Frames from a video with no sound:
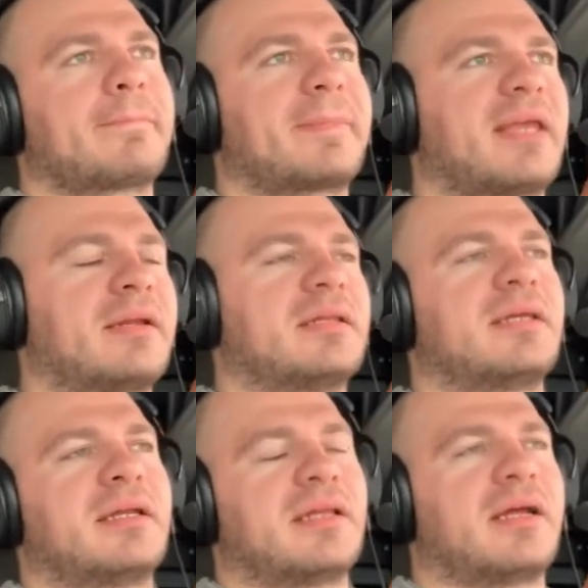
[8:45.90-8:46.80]
in a
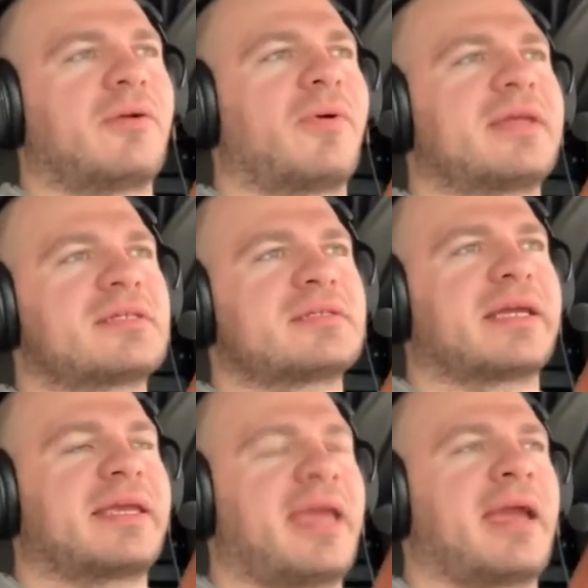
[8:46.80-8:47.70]
lot of ways, it's
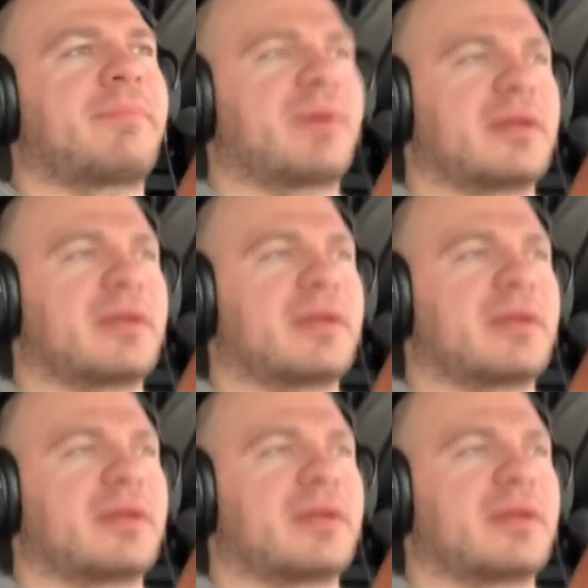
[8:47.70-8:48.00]
like camping.